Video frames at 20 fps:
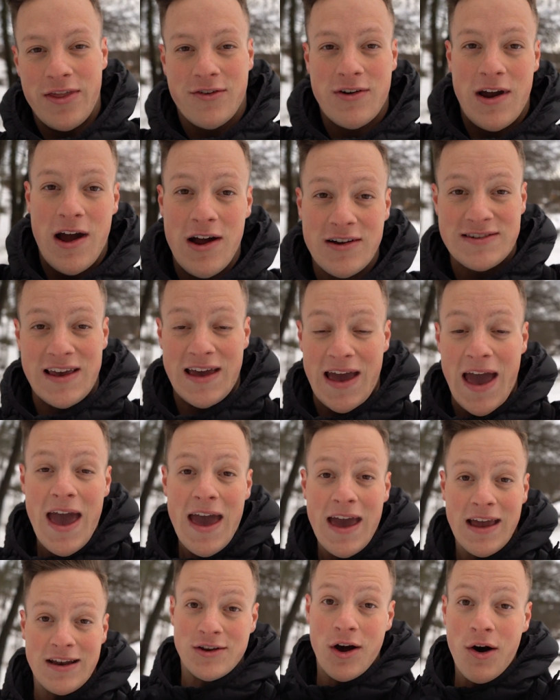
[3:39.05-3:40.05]
the ground saying,
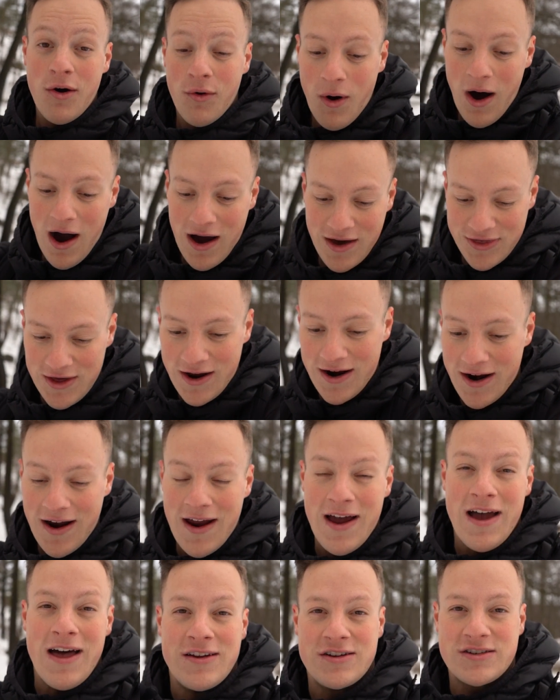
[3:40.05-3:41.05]
"Hey, don't walk there.
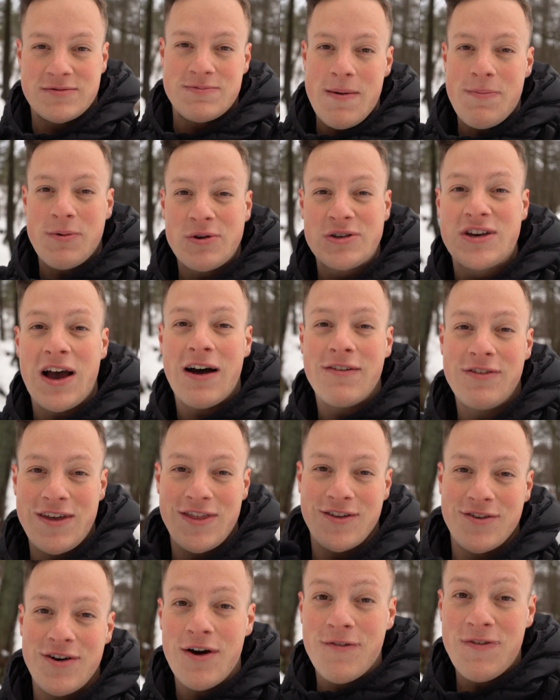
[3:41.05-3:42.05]
There's people shoveling
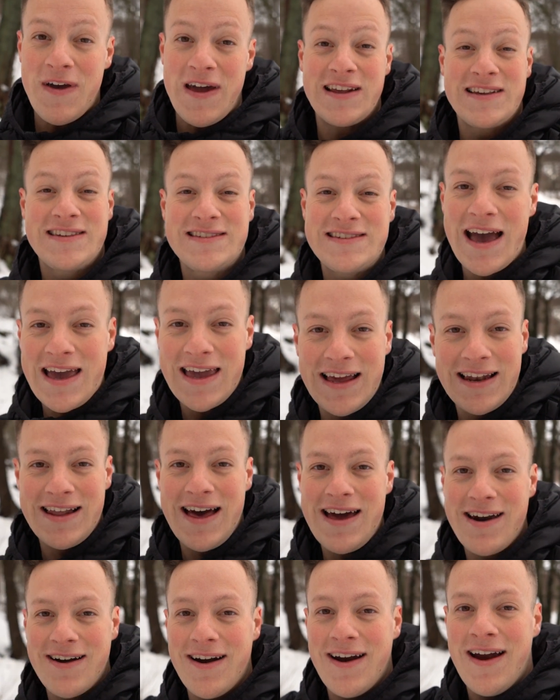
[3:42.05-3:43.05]
the roof." And a second
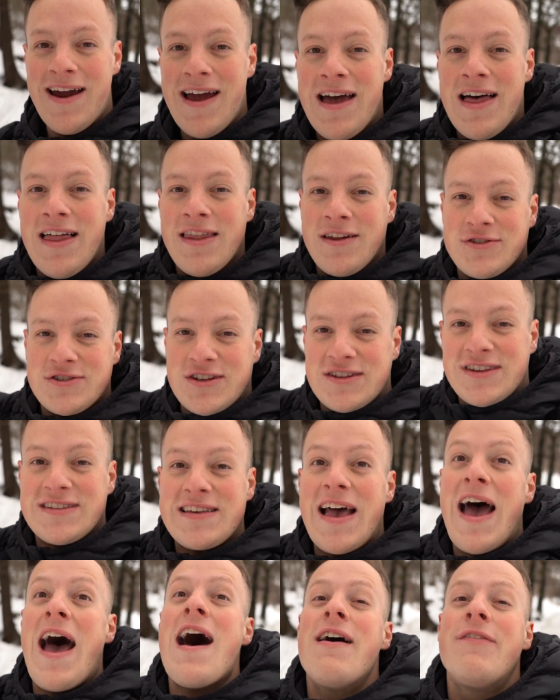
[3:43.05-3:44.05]
later, there's just this
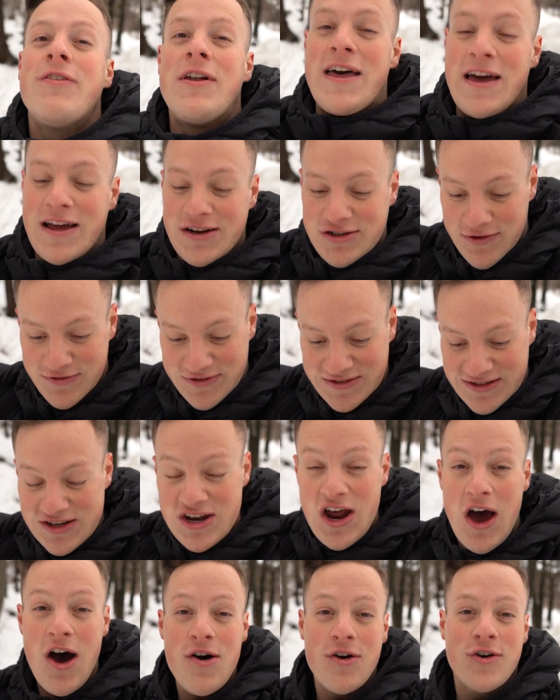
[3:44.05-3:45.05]
avalanche of
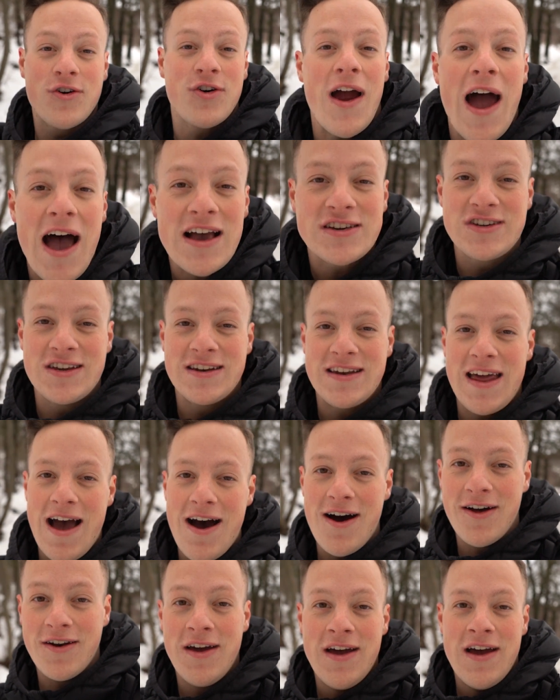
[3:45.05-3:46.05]
snow crashing
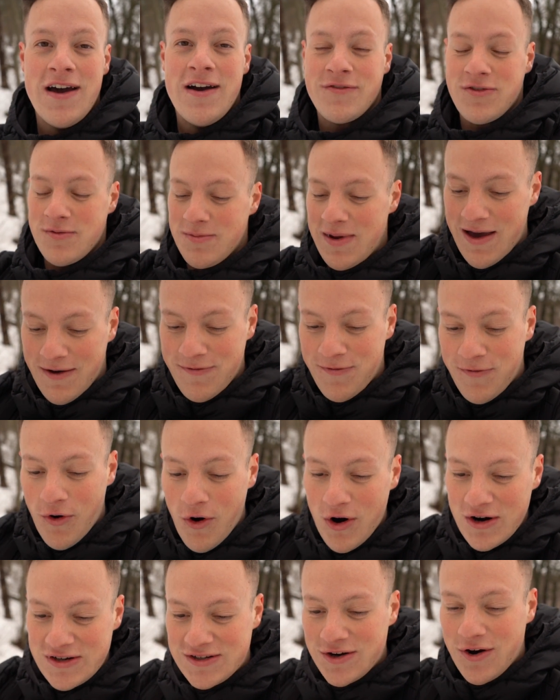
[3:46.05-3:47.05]
down from like
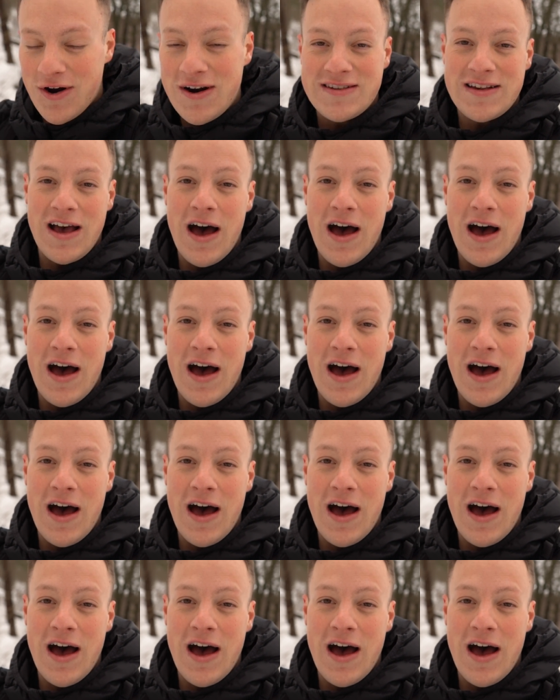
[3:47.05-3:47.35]
4 stories